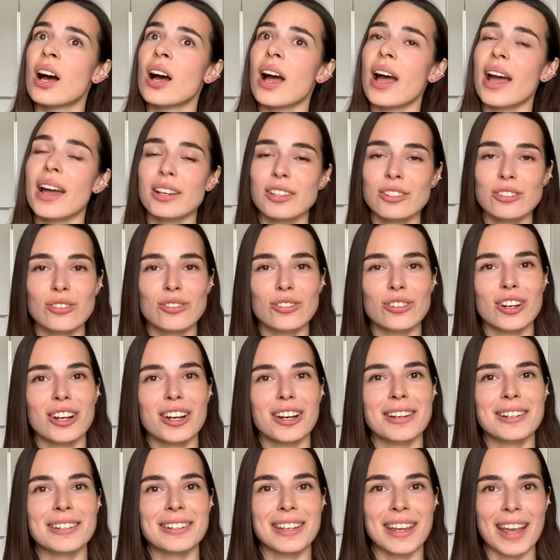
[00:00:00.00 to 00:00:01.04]
extra
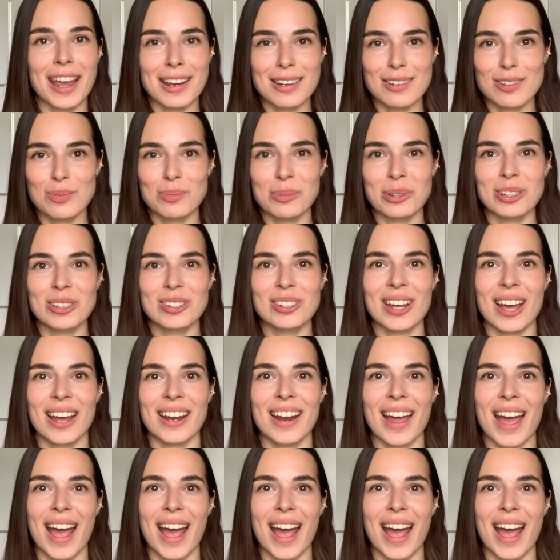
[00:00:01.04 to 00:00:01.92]
engagement and